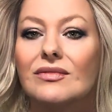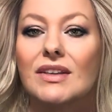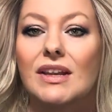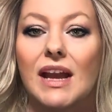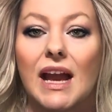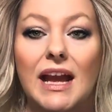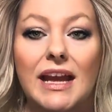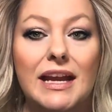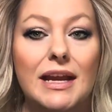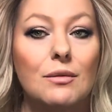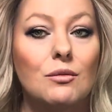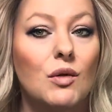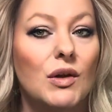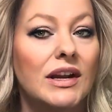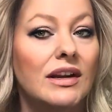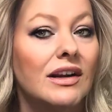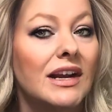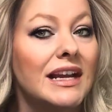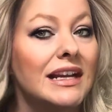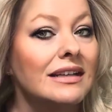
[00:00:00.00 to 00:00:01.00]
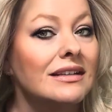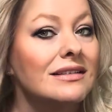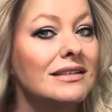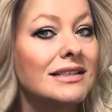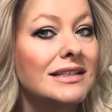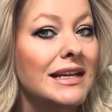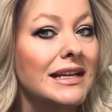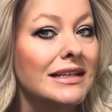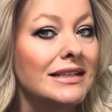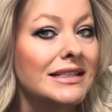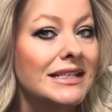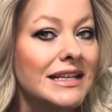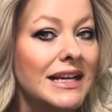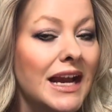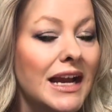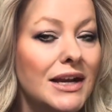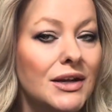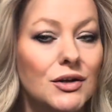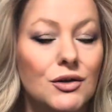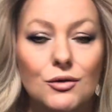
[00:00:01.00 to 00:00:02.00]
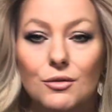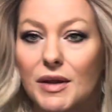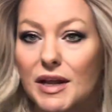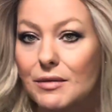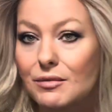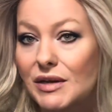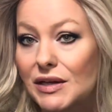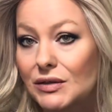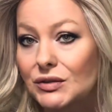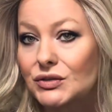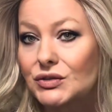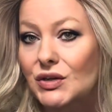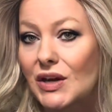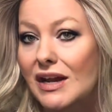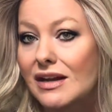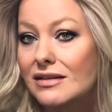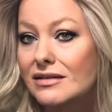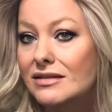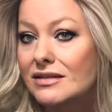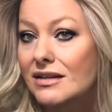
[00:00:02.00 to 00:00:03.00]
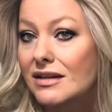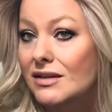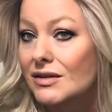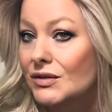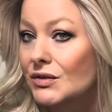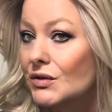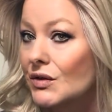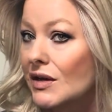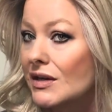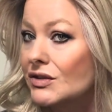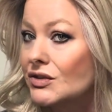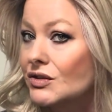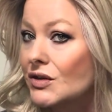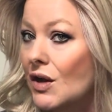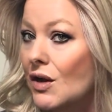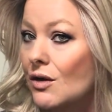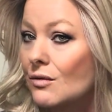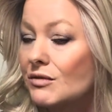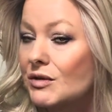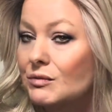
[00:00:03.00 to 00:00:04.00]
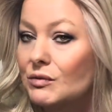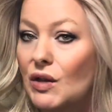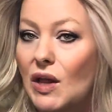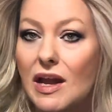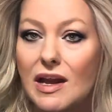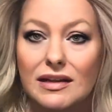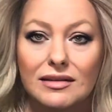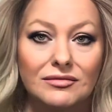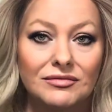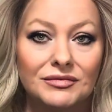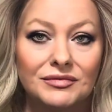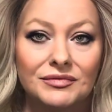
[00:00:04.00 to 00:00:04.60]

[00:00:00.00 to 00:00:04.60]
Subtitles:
I am wearing Santiago by Belle Tress in crushed almond blonde.